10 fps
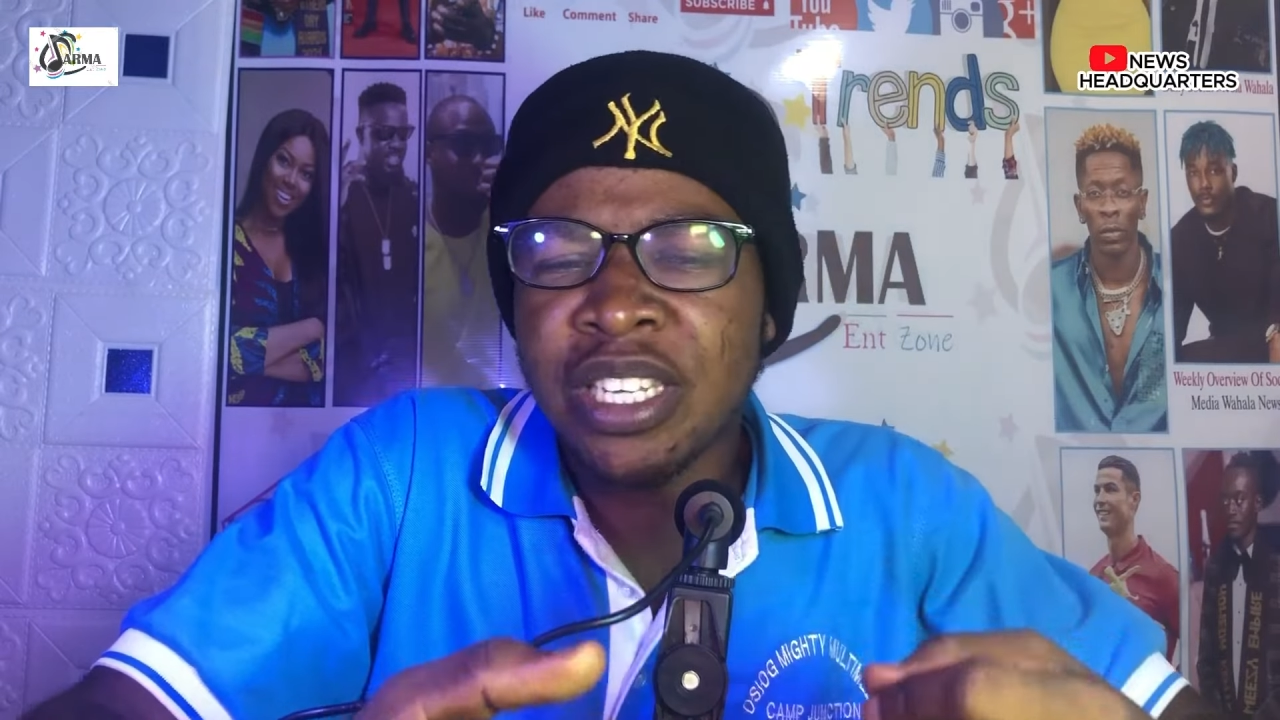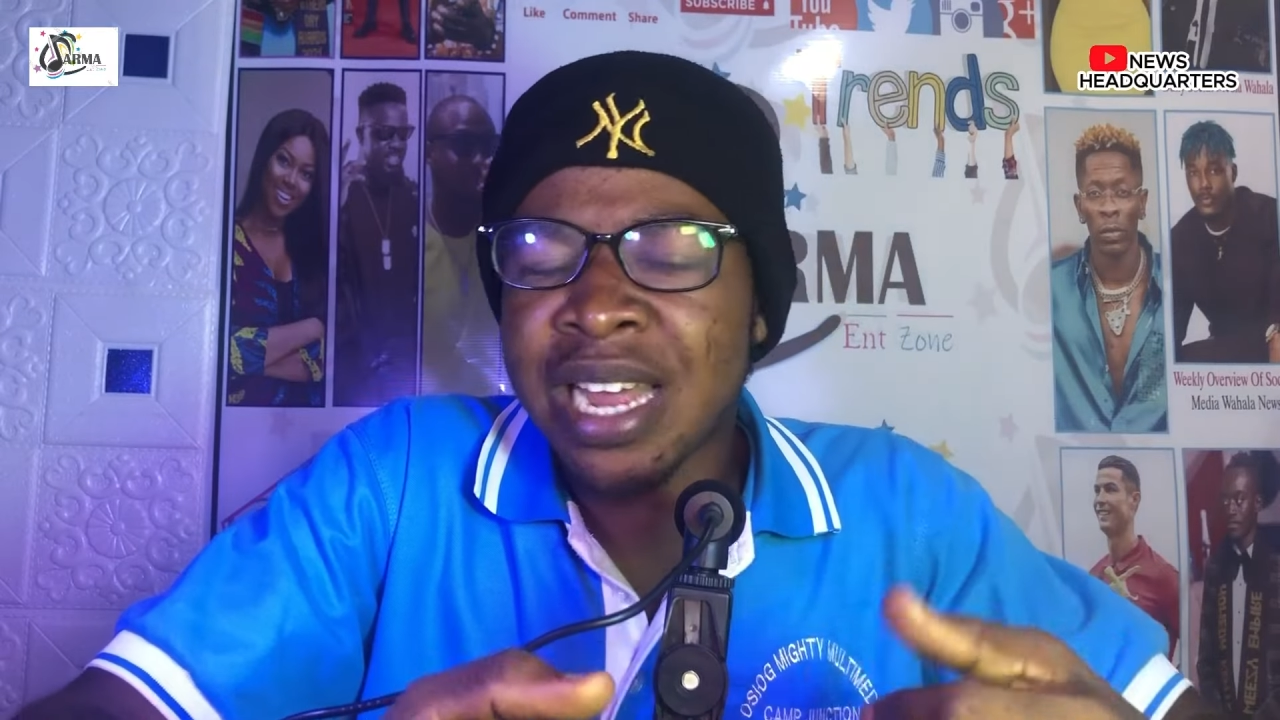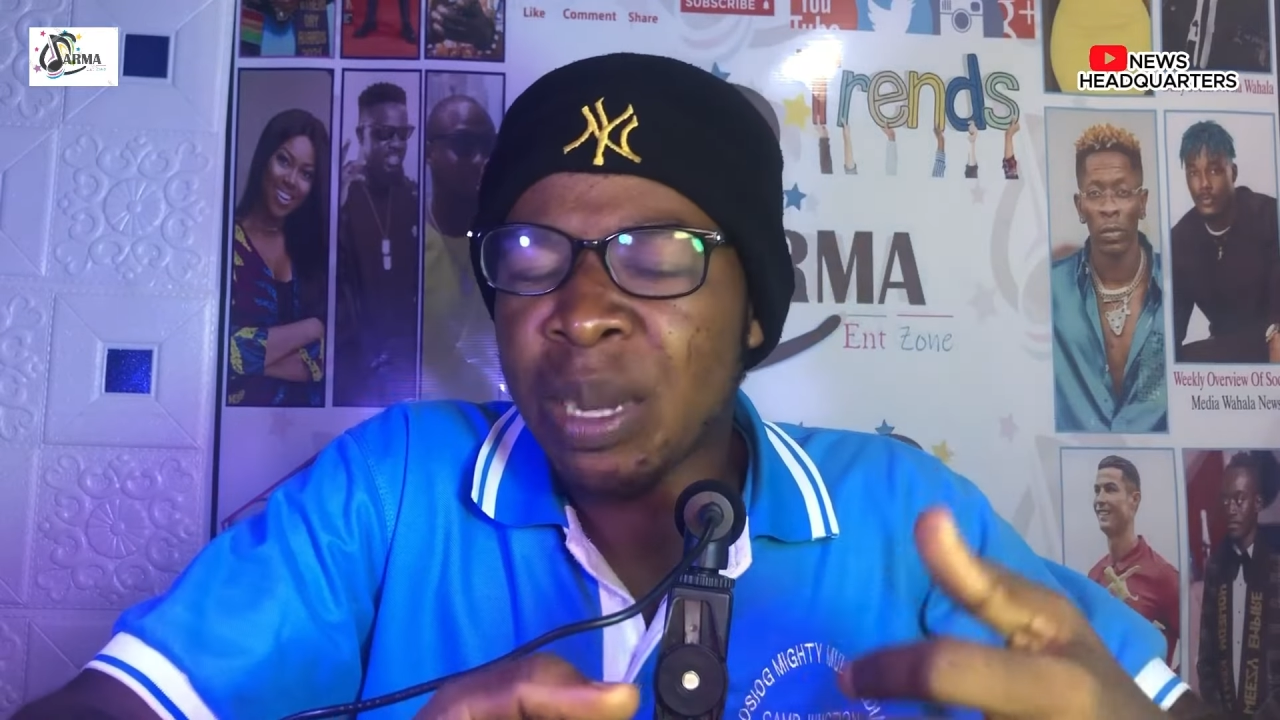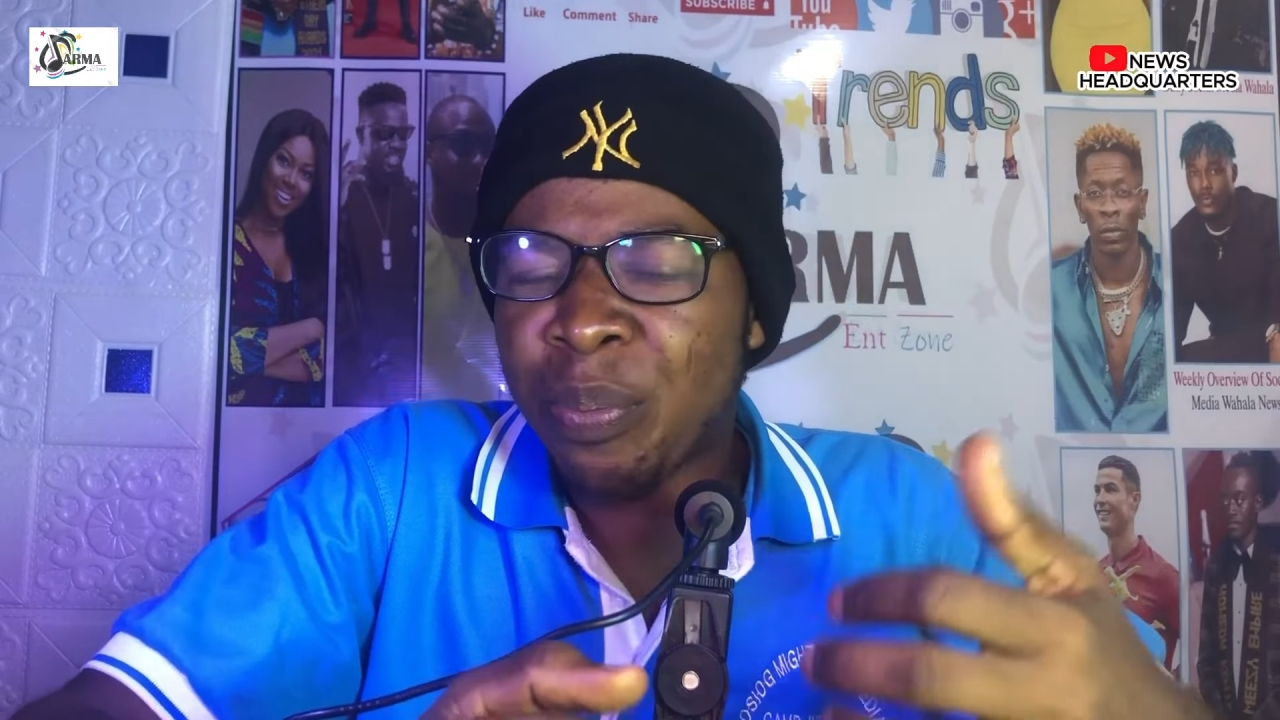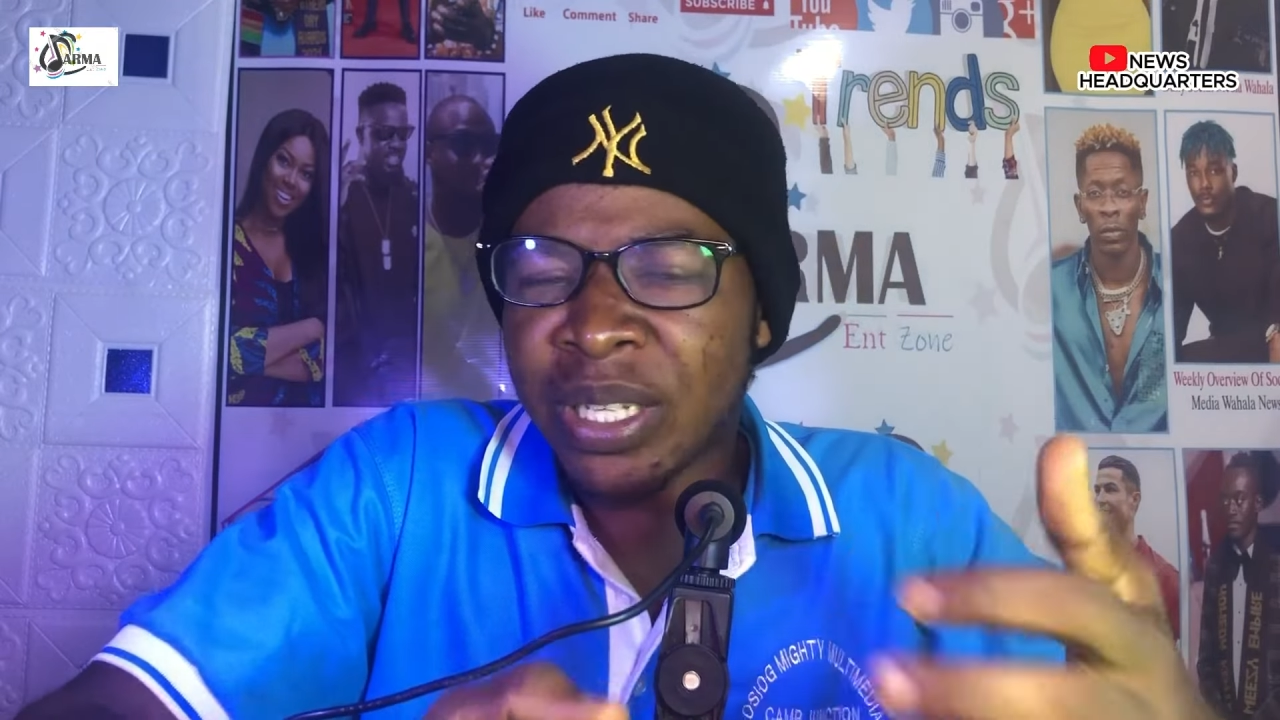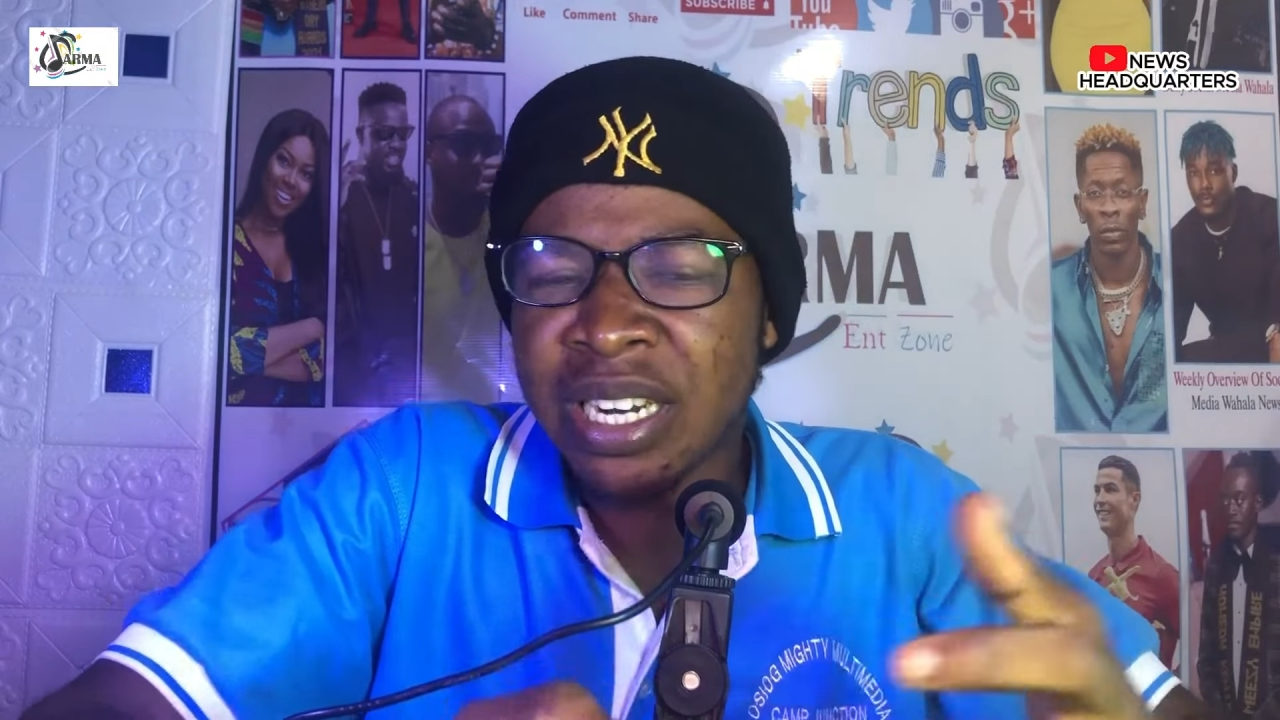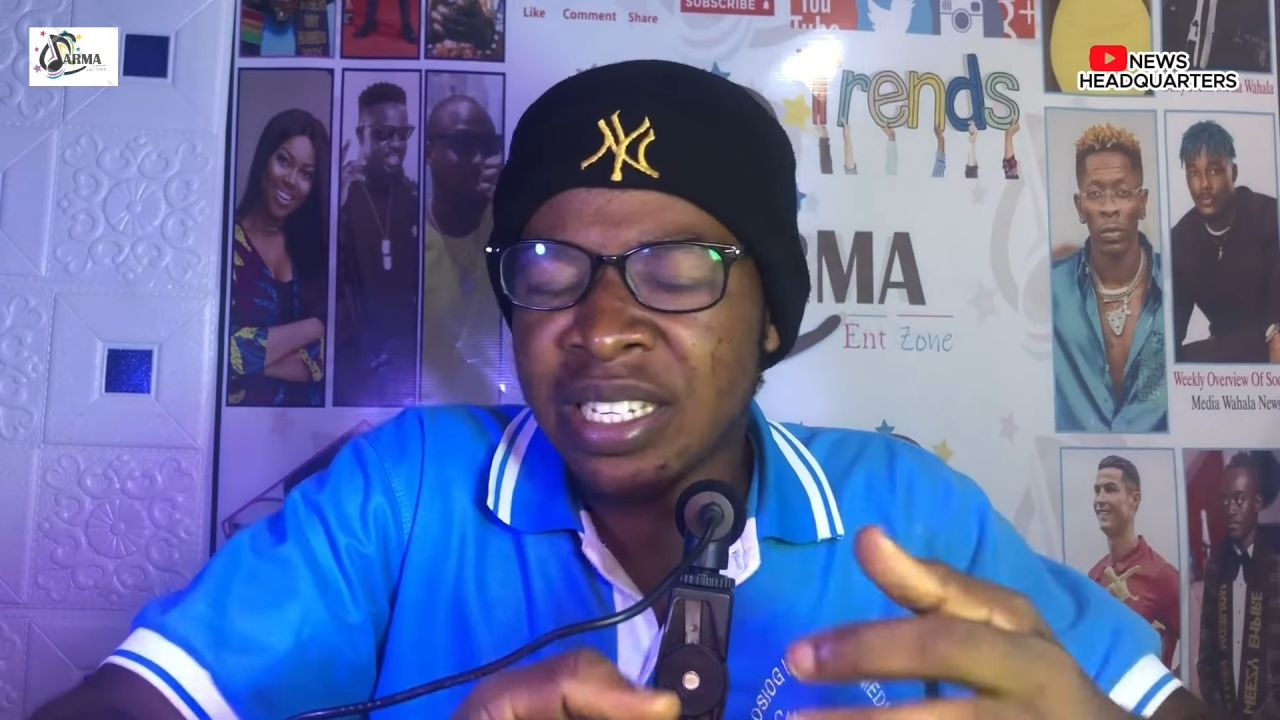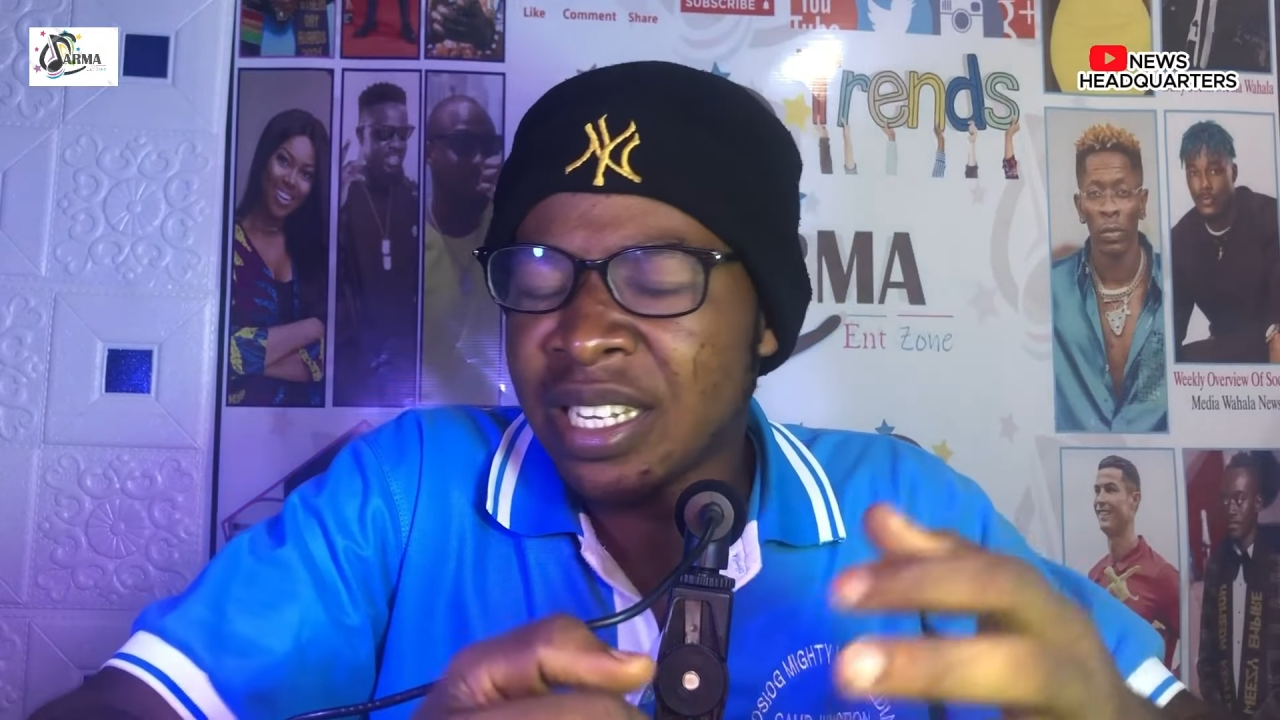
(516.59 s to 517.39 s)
that the president